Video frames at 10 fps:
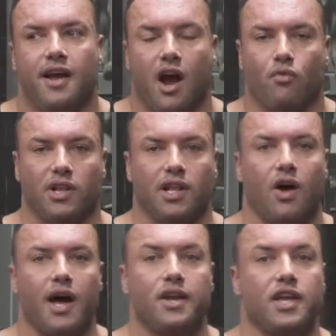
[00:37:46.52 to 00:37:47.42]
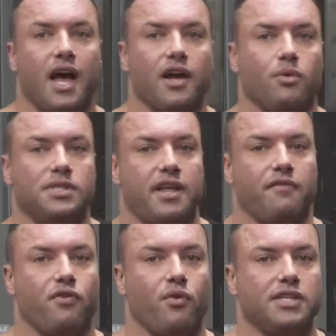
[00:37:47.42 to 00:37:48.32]
are really light and you can't go into that
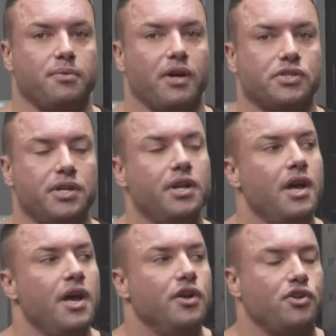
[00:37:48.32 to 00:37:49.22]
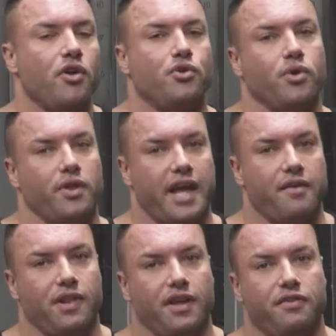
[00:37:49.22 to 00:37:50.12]
full range of motion, don't do it on the
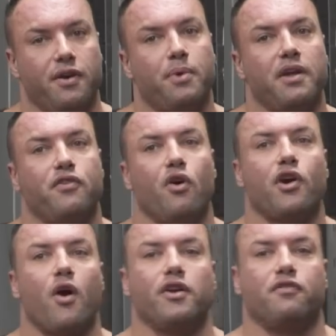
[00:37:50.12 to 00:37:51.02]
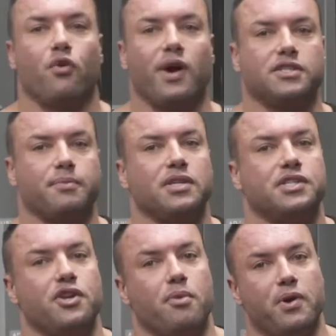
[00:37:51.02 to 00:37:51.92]
heavy lift. But if you're going to full range of motion
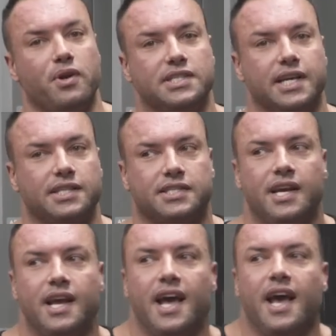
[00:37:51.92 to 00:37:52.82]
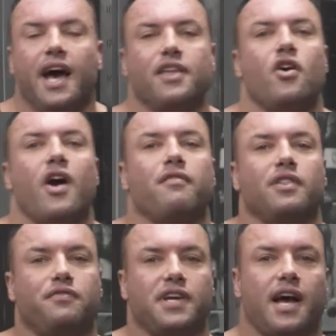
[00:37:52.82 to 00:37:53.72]
in your building sets and your heavy
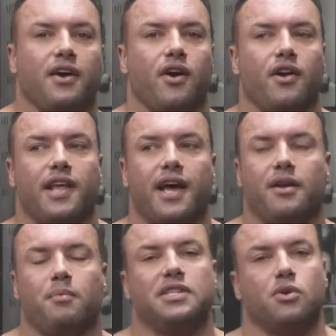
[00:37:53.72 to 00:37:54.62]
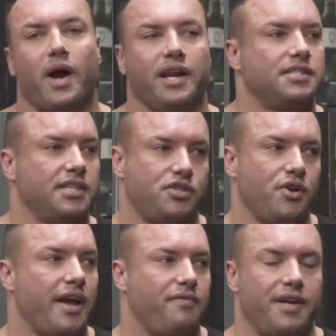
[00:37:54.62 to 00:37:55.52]
lift you can't go to that, it means the weight is just too
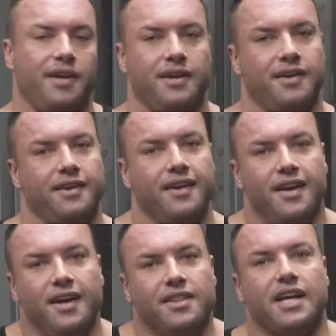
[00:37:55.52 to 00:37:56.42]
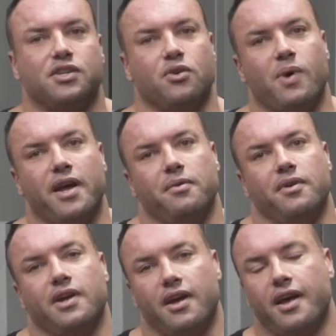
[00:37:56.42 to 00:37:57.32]
heavy. That's a good way
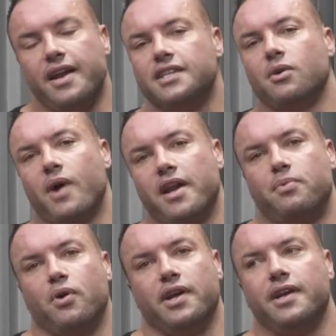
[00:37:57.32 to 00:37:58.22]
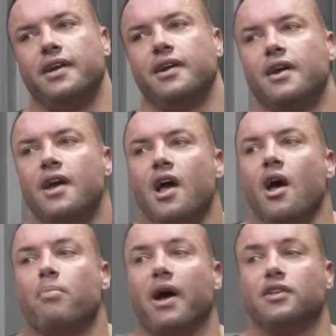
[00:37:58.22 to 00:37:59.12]
an easy way to put it.
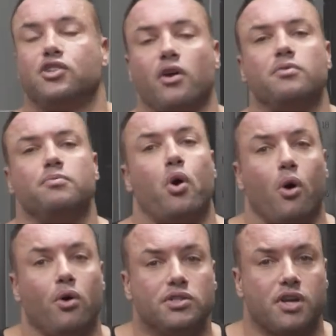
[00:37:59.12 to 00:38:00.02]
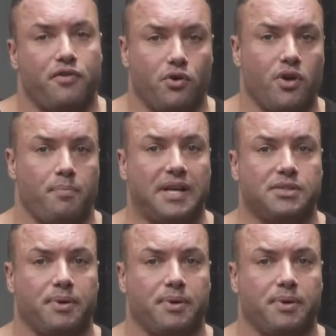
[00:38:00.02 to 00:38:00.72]
But don't pause. So if you're doing a bench